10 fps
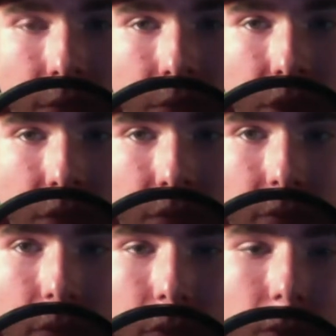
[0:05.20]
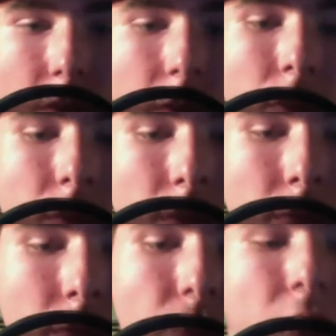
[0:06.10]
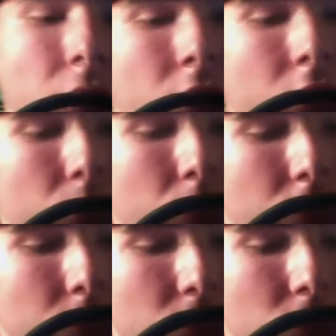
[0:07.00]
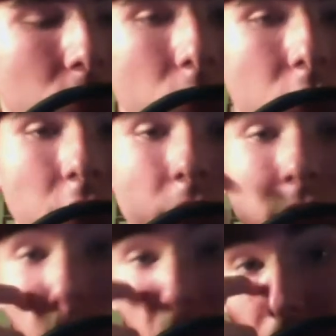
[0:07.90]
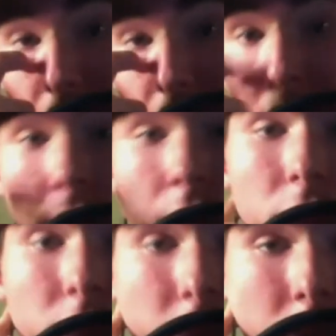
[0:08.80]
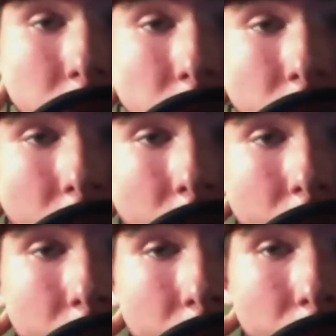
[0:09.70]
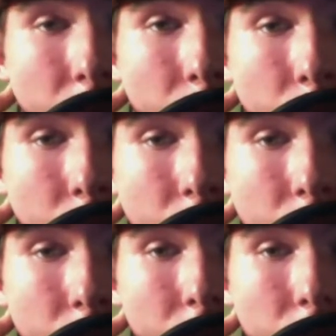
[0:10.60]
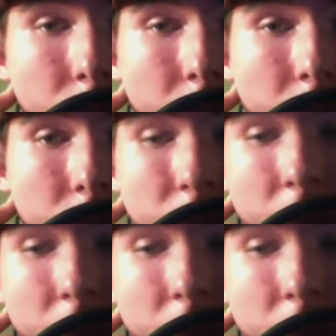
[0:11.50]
menfolk. Welcome to an unofficial little vlog for full coverage writers.